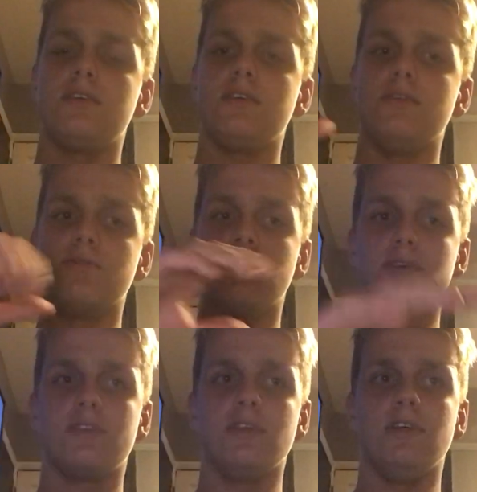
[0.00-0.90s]
you've
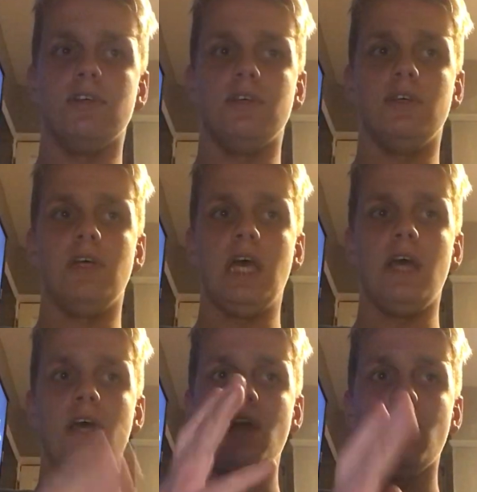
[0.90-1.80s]
got to
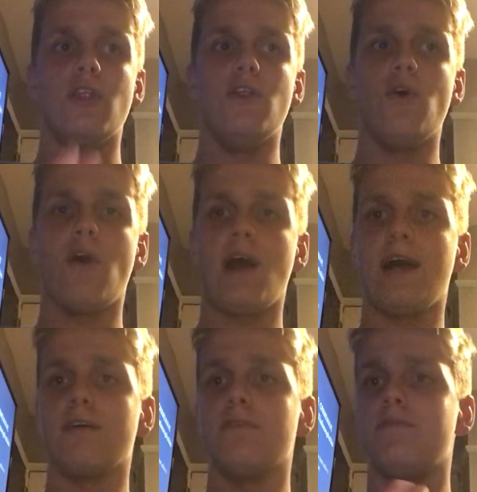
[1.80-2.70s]
not
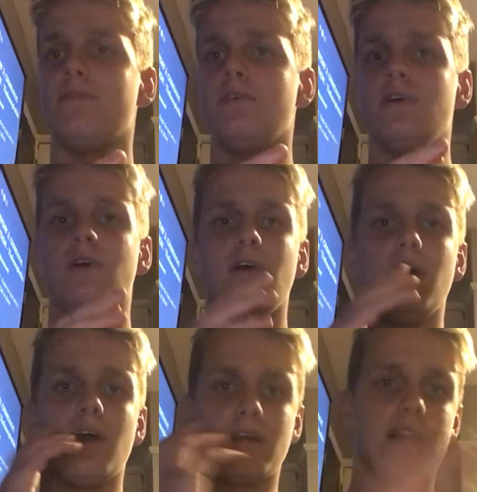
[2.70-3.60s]
have
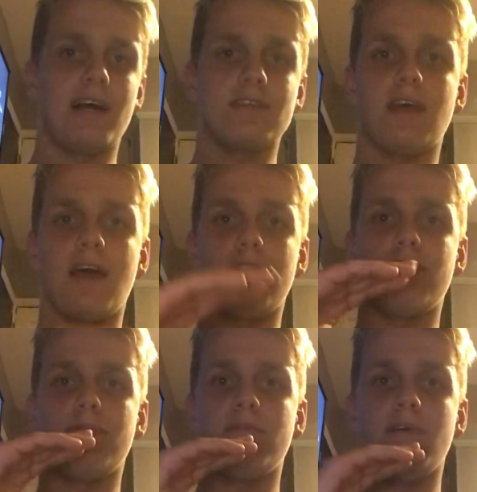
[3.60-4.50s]
a glass
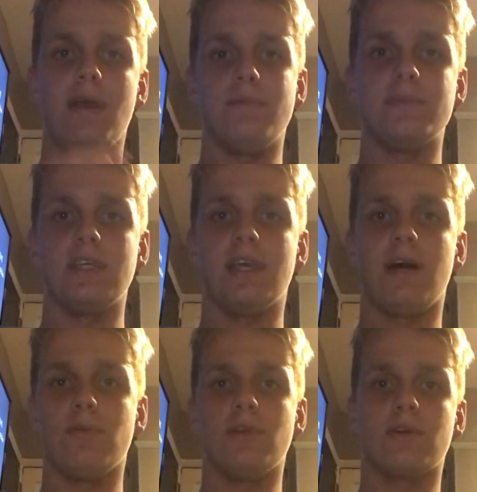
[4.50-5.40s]
half empty
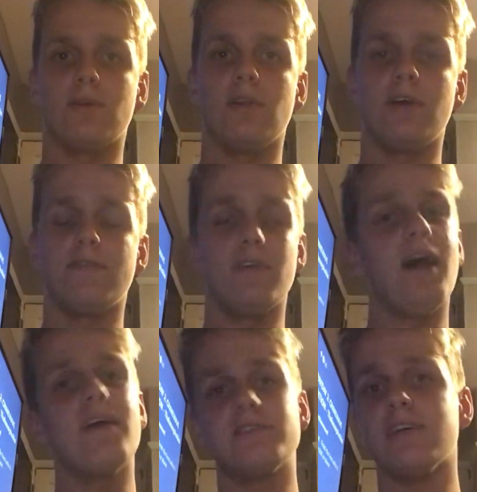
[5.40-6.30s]
outlook on life. You
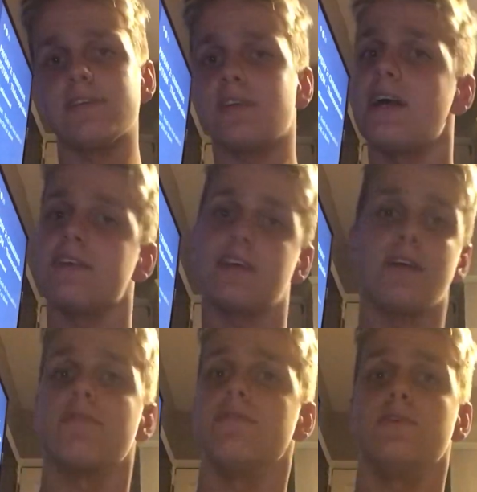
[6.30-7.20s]
have to have a glass
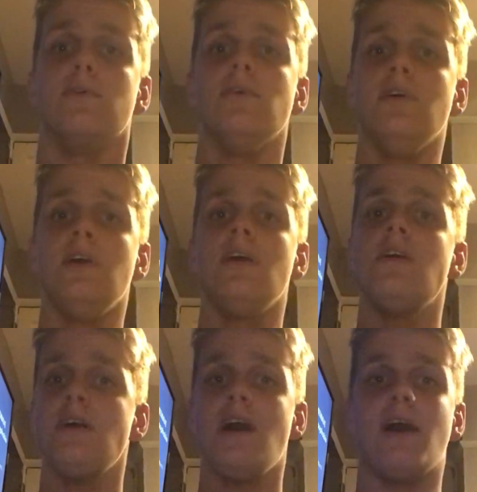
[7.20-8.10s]
half full
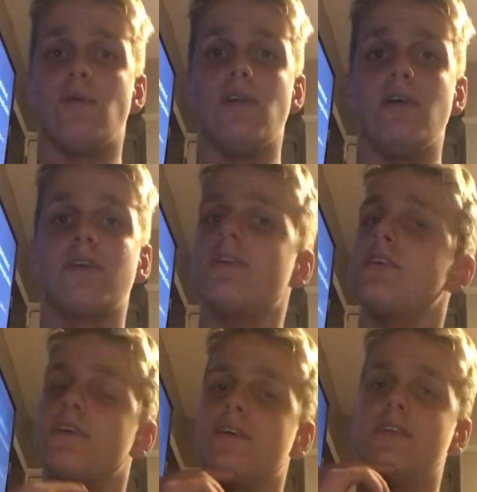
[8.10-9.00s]
outlook,
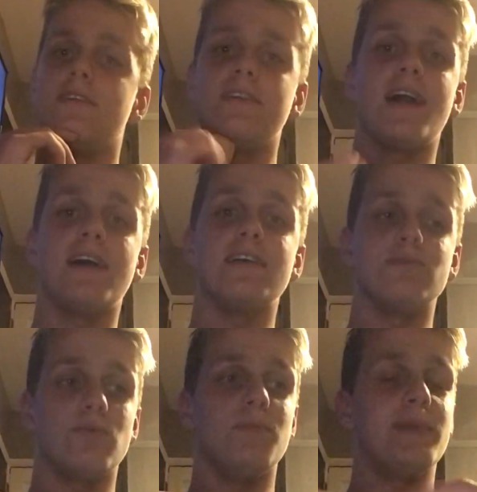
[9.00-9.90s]
and that is
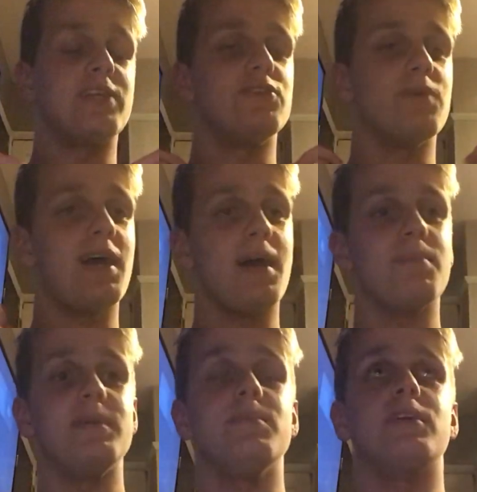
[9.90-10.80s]
what makes you
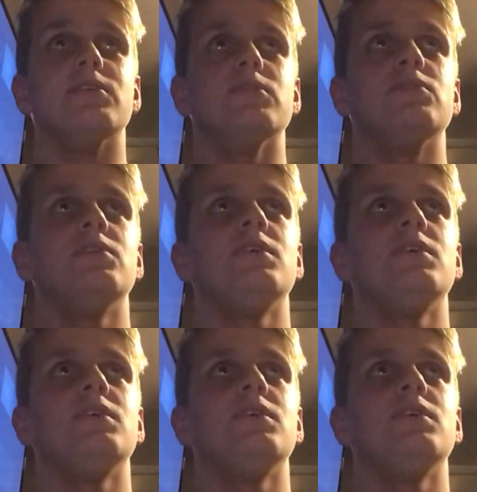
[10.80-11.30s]
happy, because